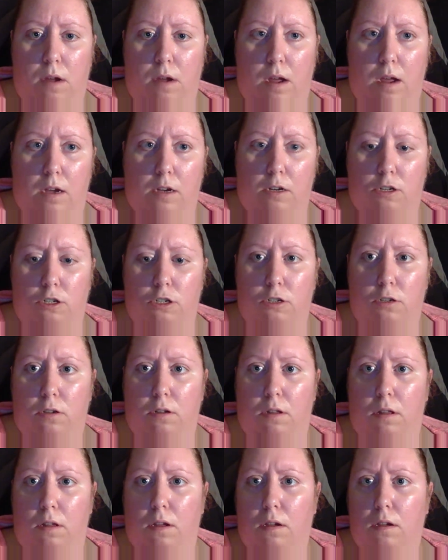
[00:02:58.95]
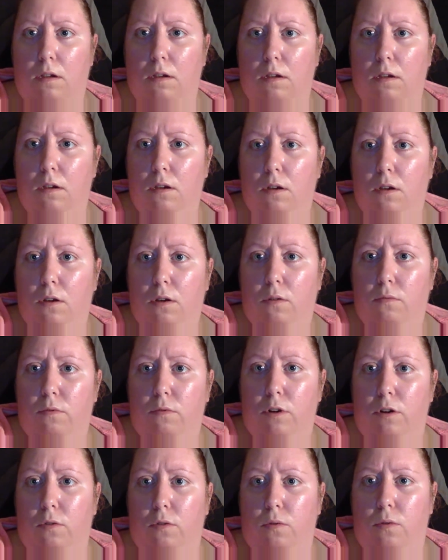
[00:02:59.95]
actually like
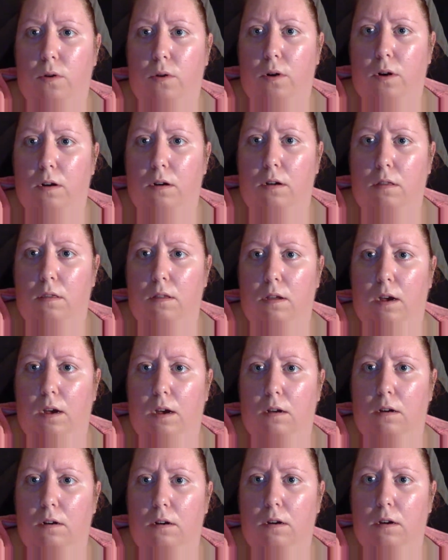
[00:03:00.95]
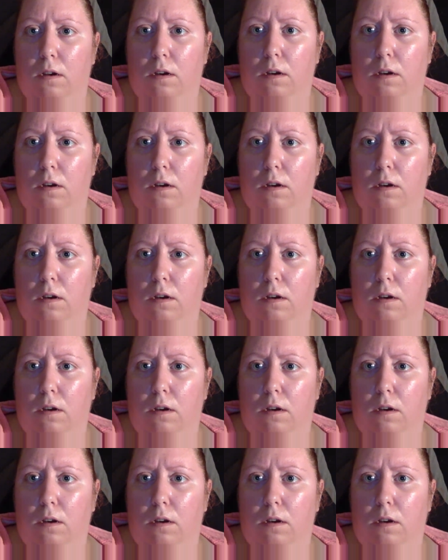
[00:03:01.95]
record on that or